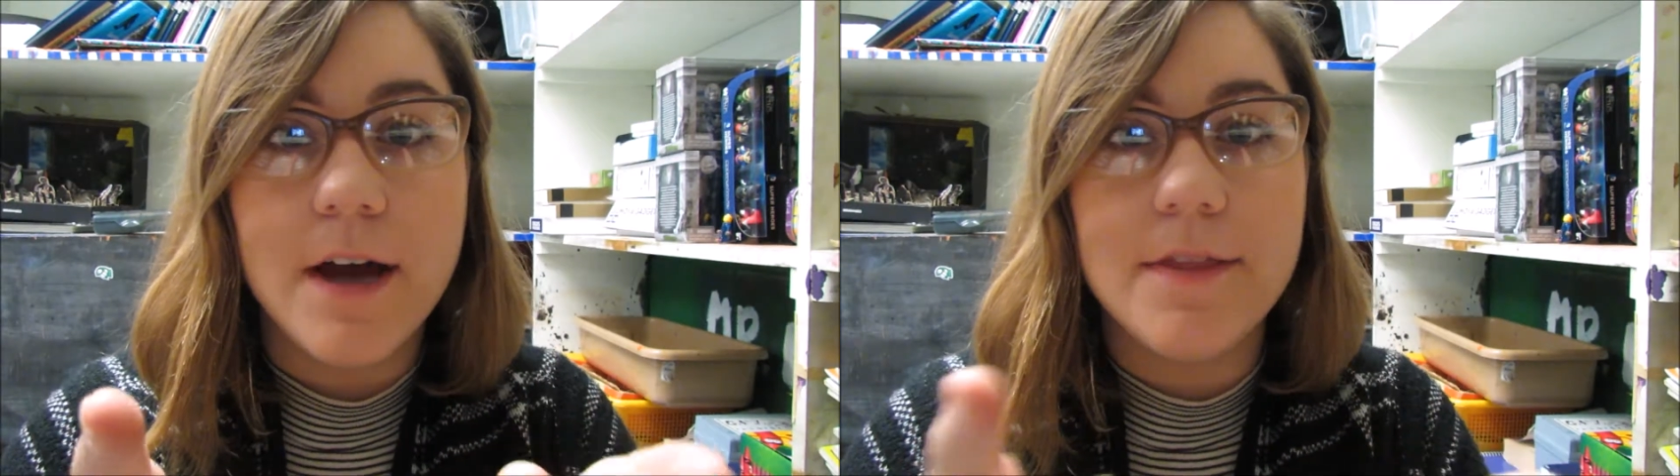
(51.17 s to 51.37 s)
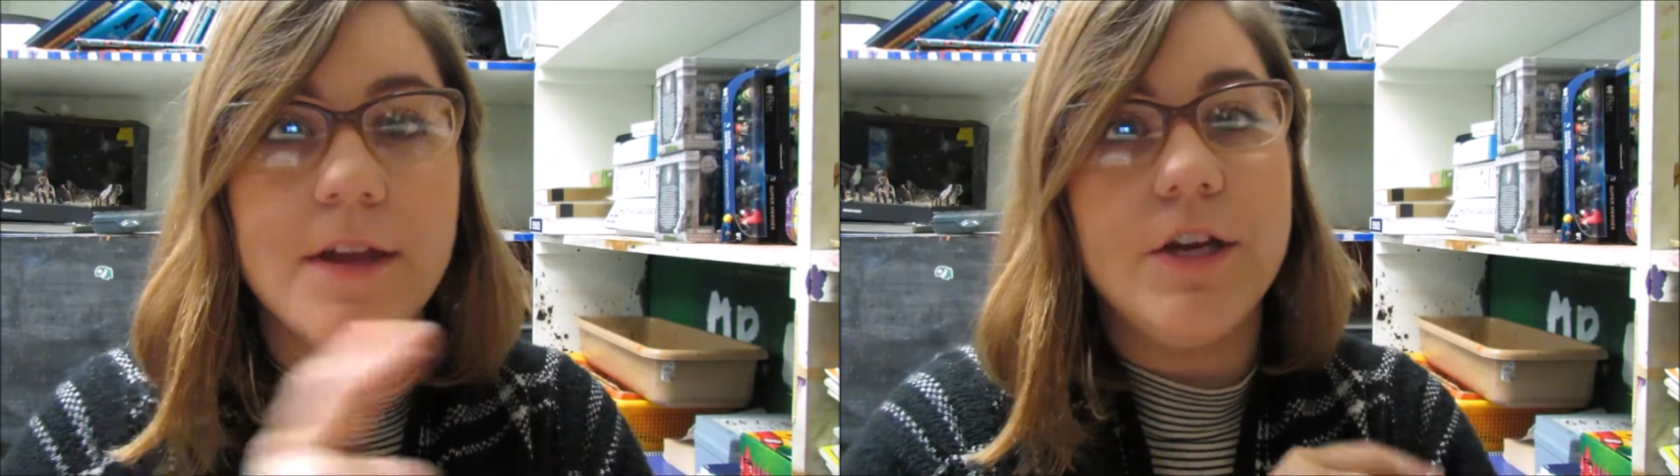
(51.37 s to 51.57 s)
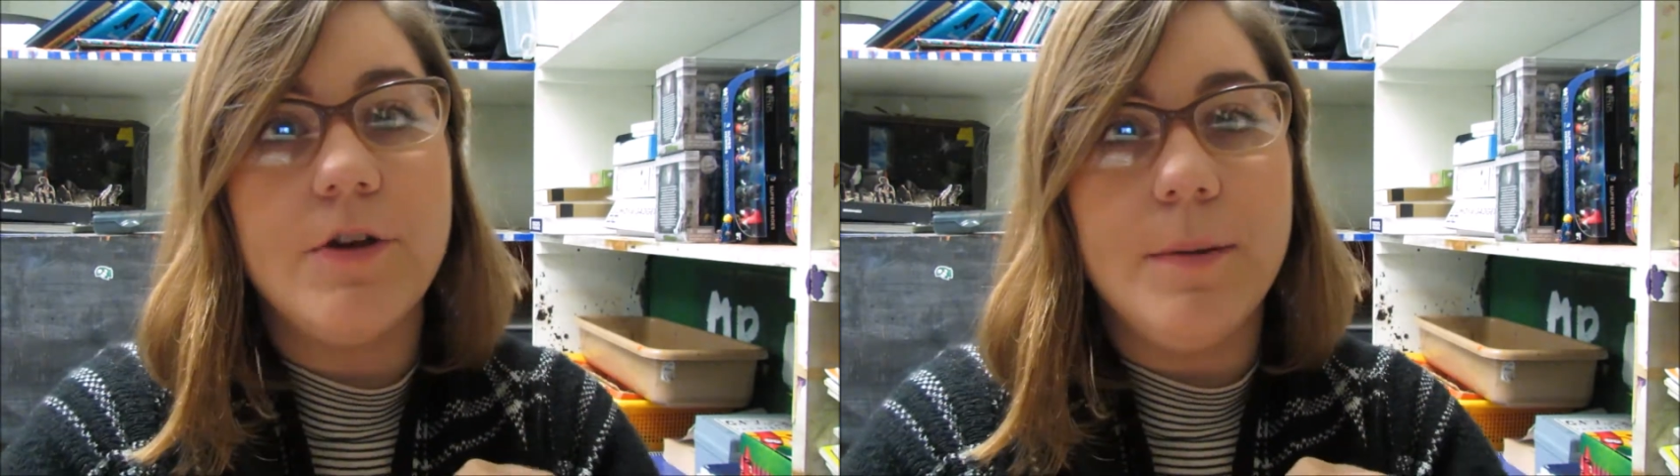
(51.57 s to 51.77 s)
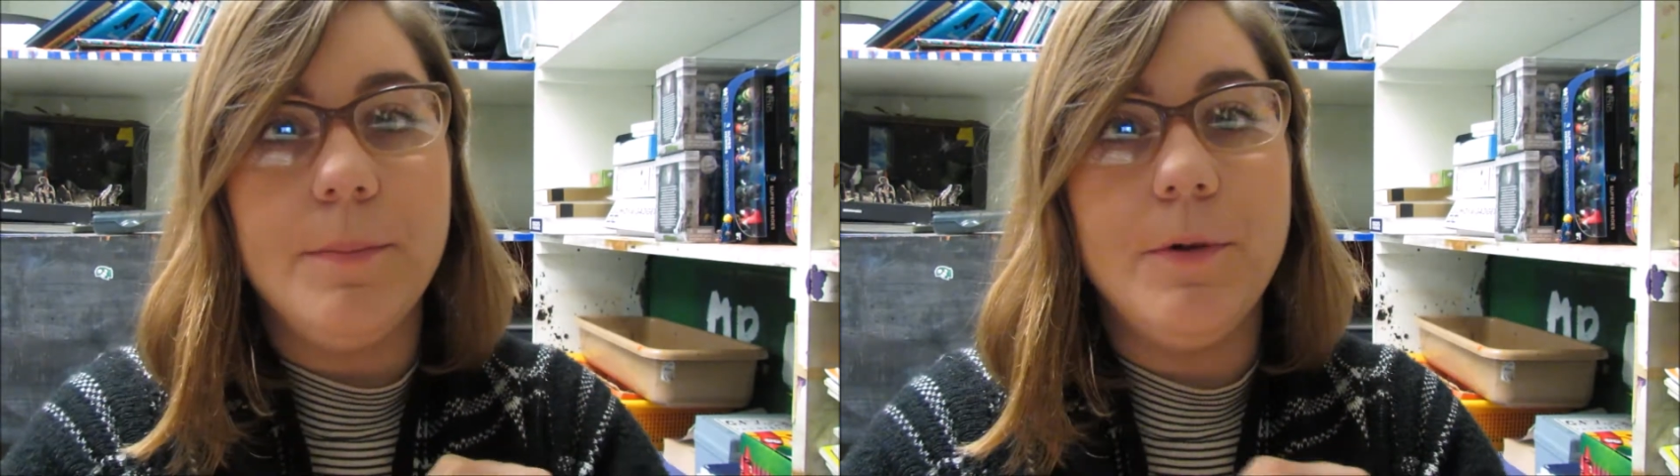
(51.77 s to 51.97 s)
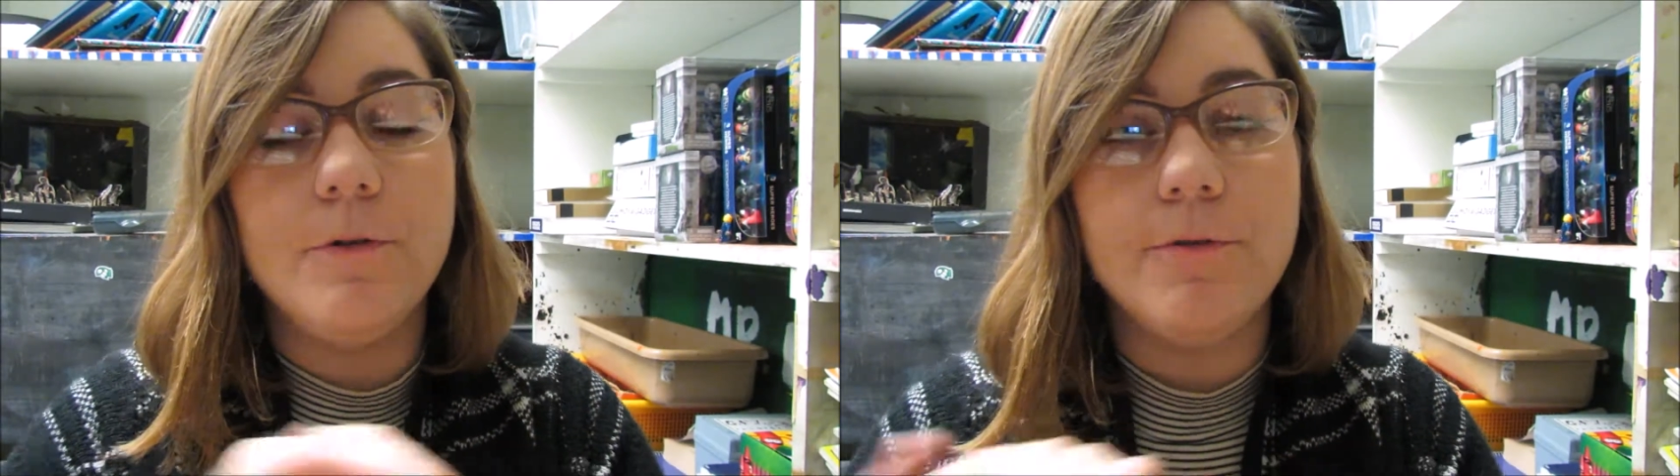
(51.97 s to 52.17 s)
and then you can
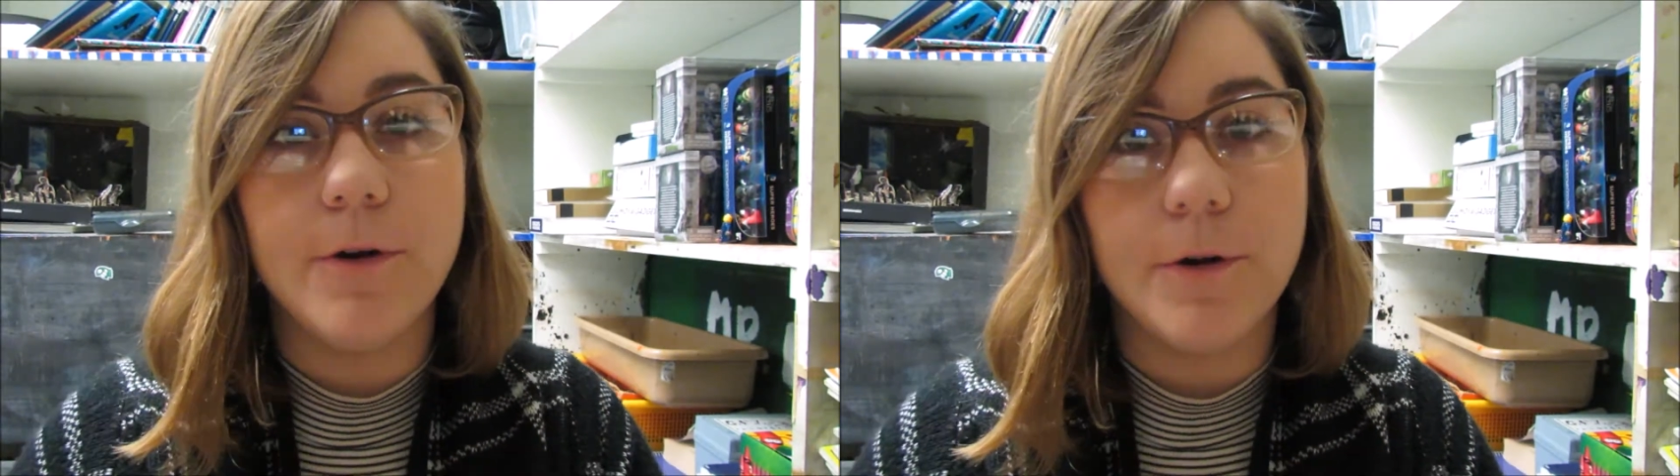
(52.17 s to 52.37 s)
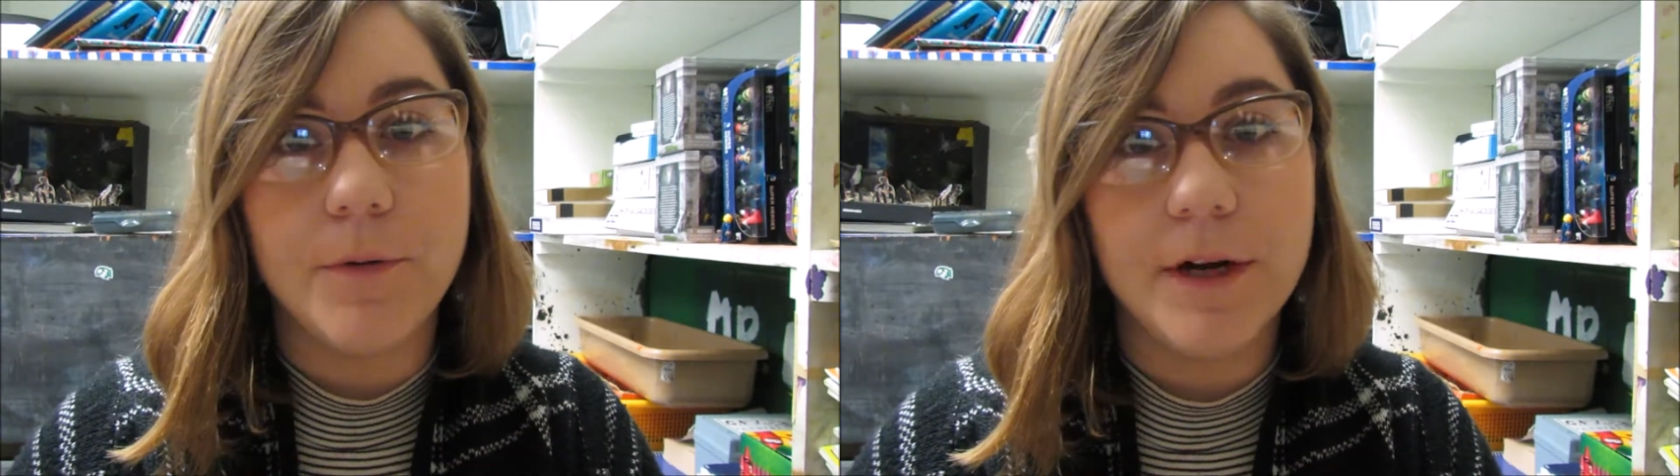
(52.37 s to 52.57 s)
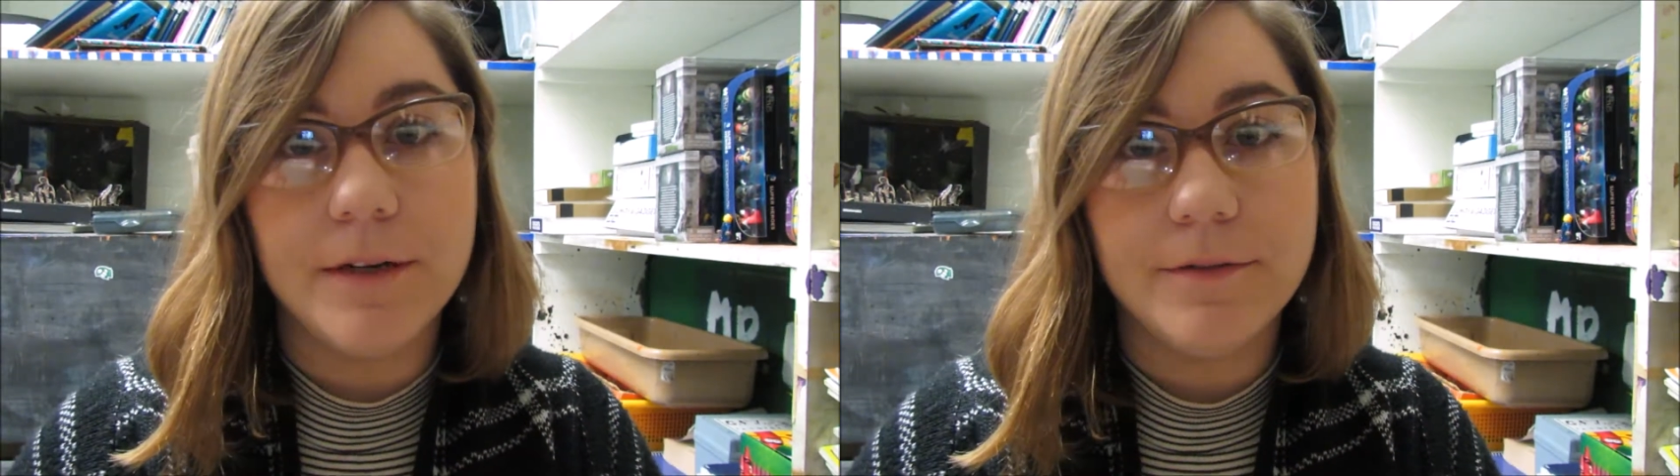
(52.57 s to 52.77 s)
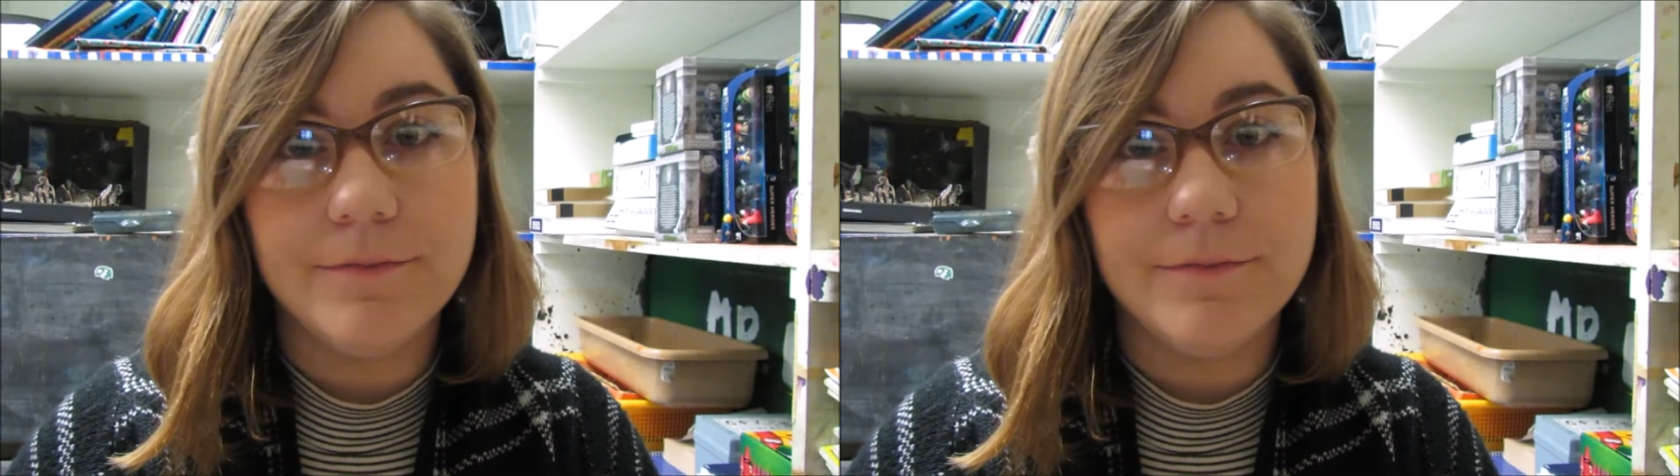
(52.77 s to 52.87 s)
move forward.